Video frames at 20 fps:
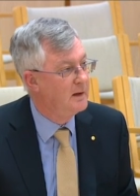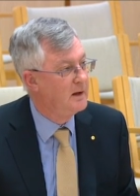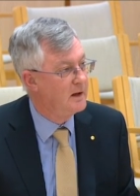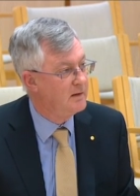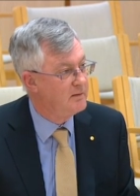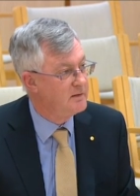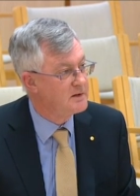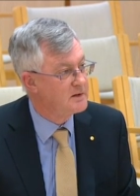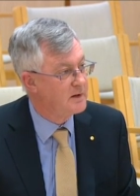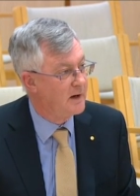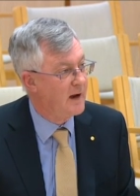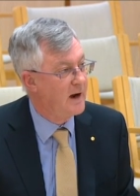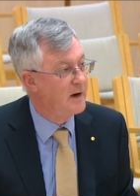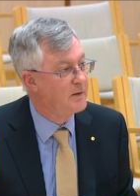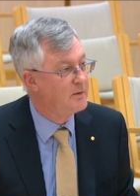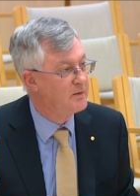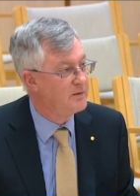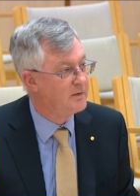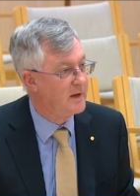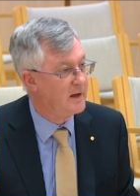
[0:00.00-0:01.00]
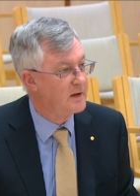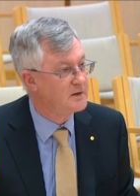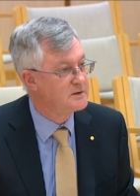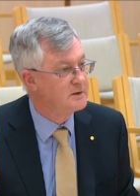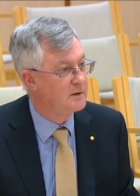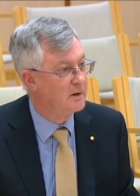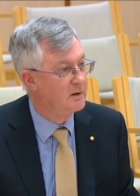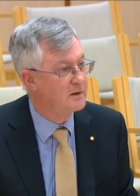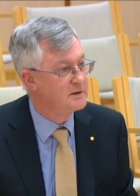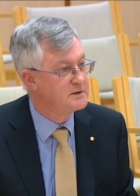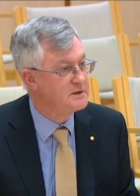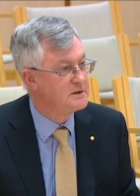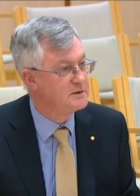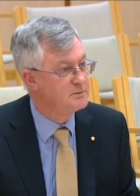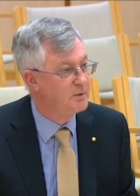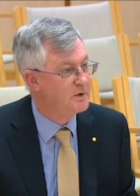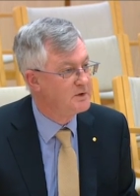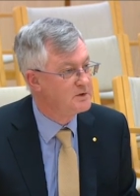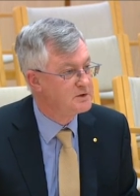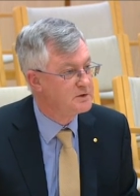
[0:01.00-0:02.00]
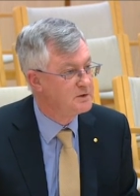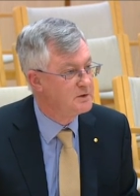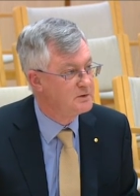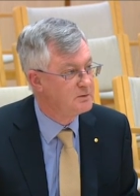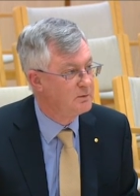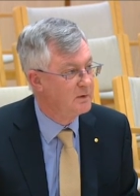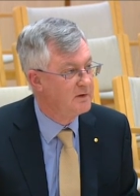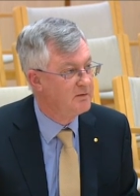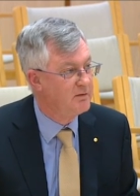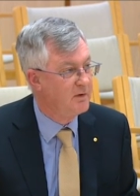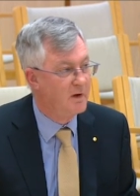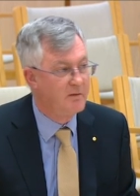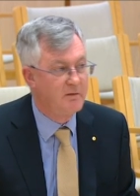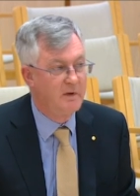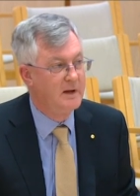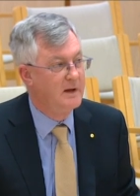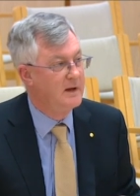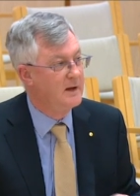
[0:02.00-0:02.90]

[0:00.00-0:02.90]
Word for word: If you got $100,000 and he's breached 225,